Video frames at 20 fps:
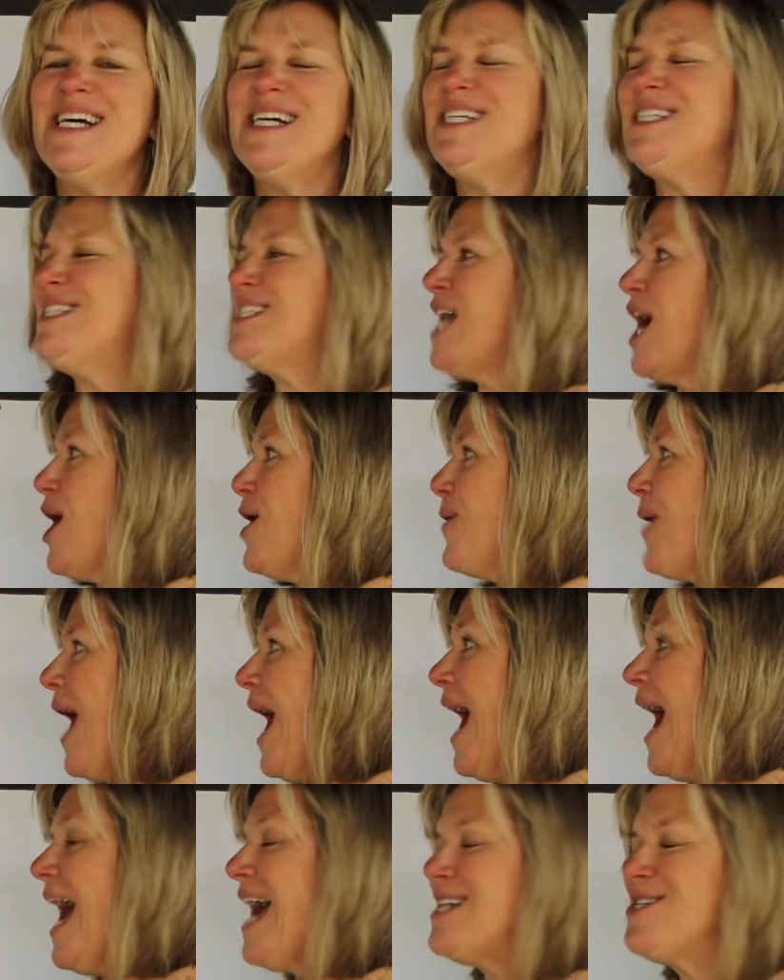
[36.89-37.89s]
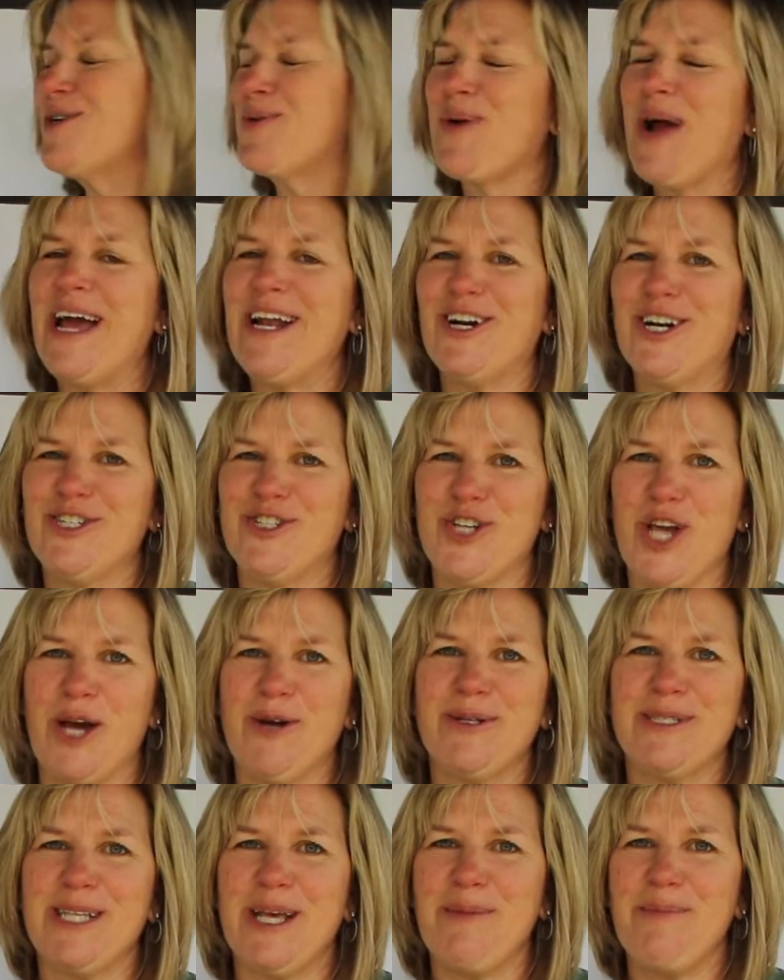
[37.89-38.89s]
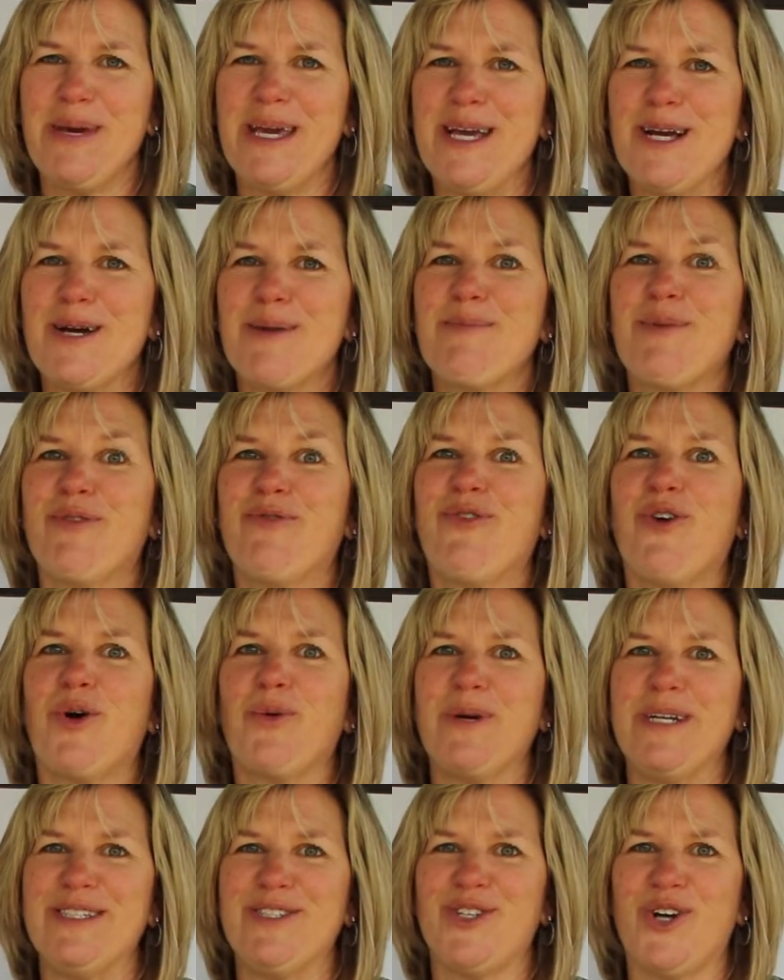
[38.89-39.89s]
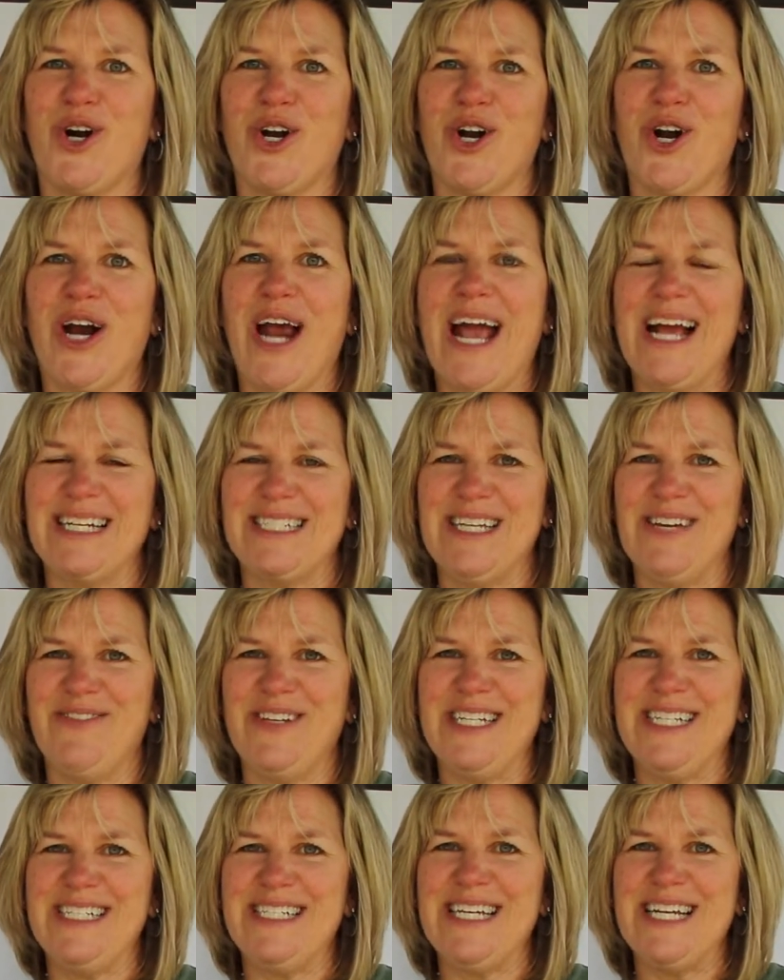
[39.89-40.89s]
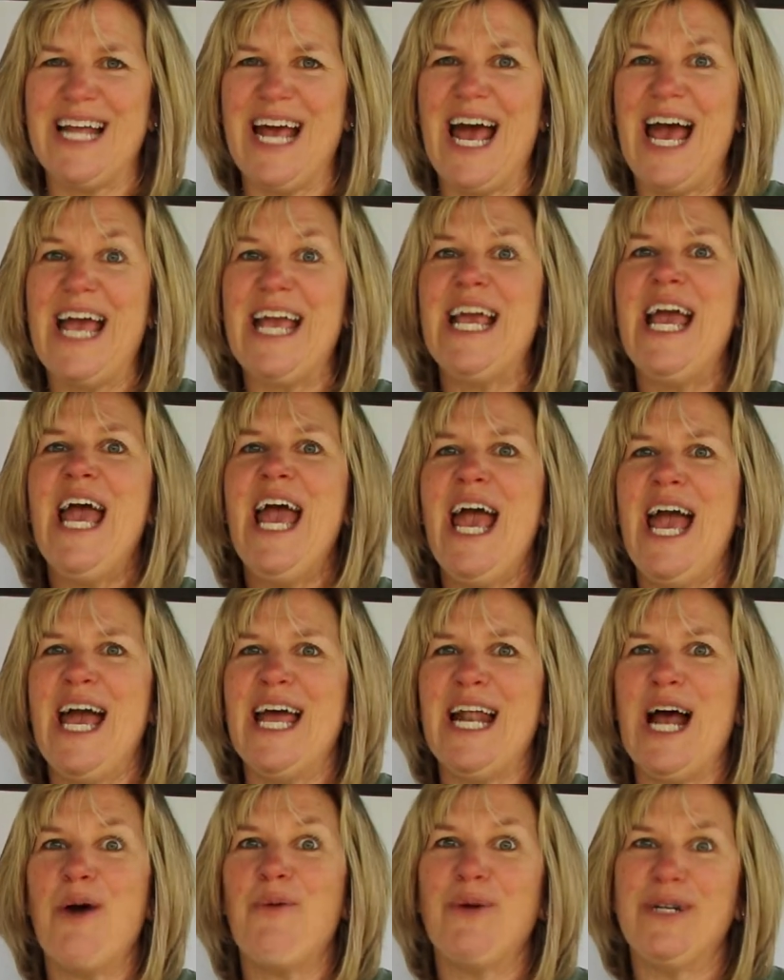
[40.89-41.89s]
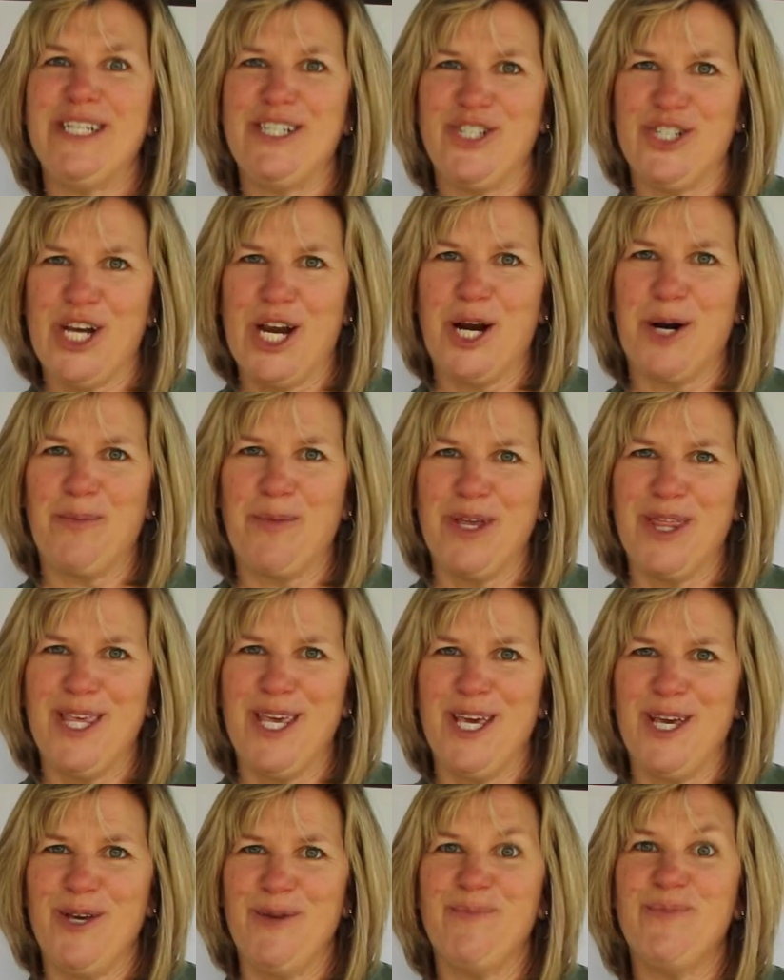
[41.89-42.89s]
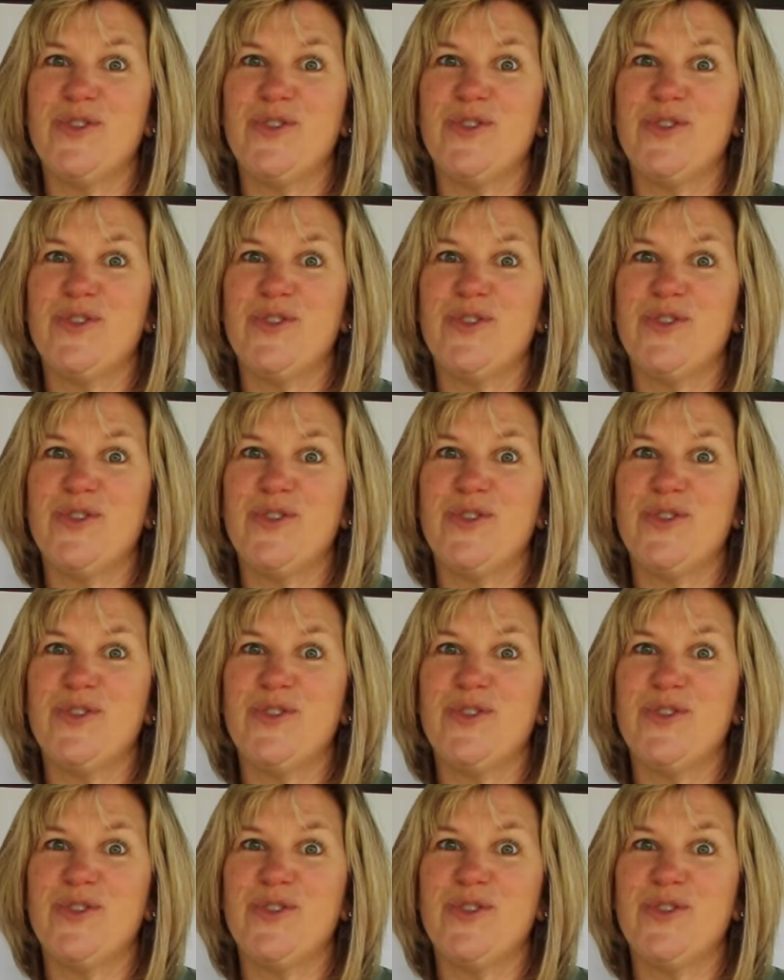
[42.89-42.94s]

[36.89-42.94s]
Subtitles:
So I had to write our jokes up here before we start our activity today, and I wanted to share them with you.